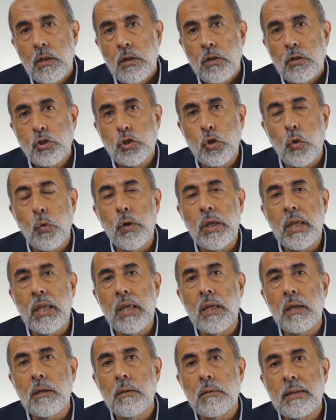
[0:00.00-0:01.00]
So
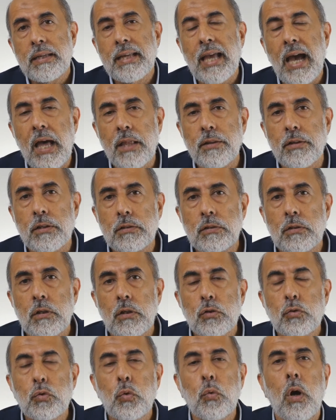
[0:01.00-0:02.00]
he gathered
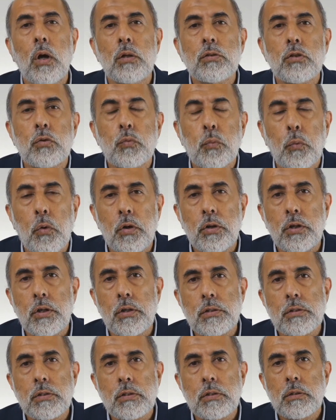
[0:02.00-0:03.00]
200
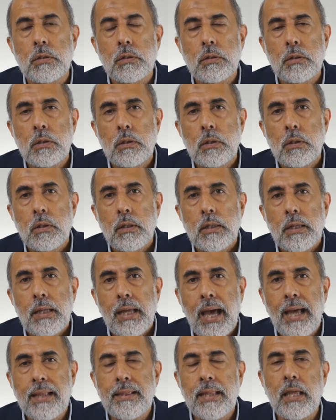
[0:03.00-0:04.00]
warriors,
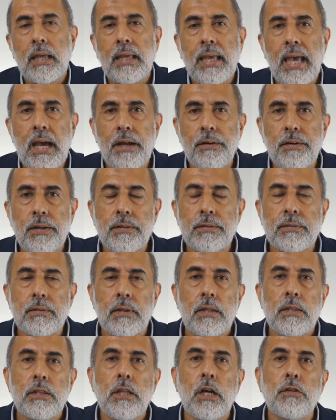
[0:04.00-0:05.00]
and they carried
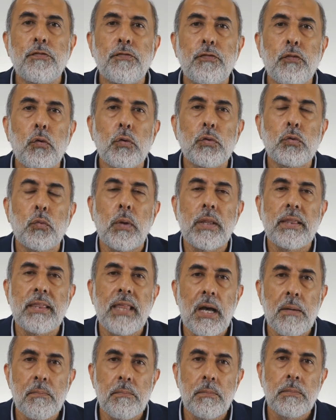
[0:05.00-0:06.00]
their food with
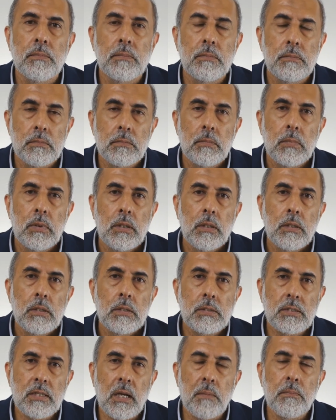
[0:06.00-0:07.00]
them,
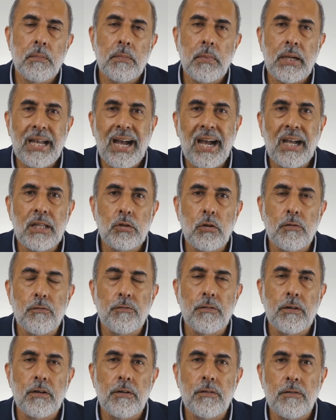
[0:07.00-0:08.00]
some kind of
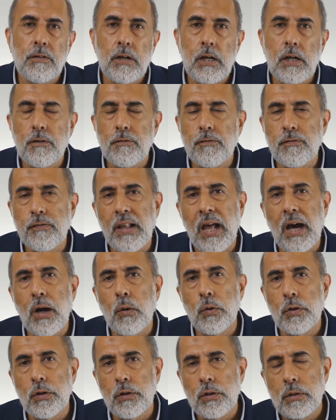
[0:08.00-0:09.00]

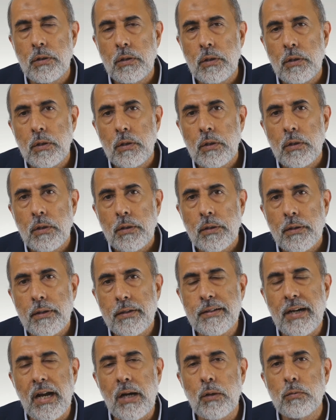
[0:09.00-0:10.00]
flour,
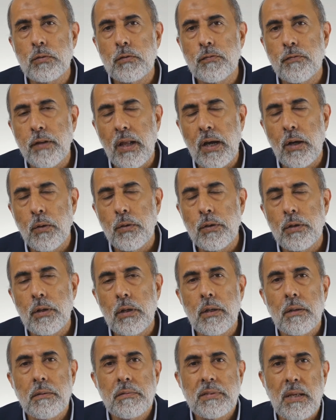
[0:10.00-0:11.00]
ground
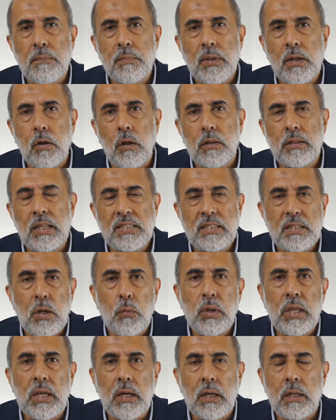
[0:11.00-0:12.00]
flour, something called a
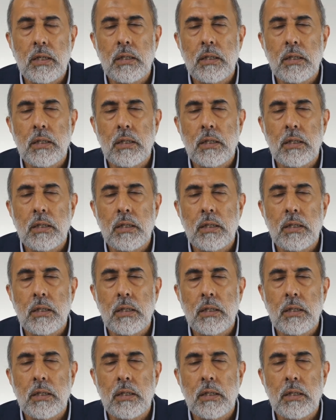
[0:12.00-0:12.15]
sawiq.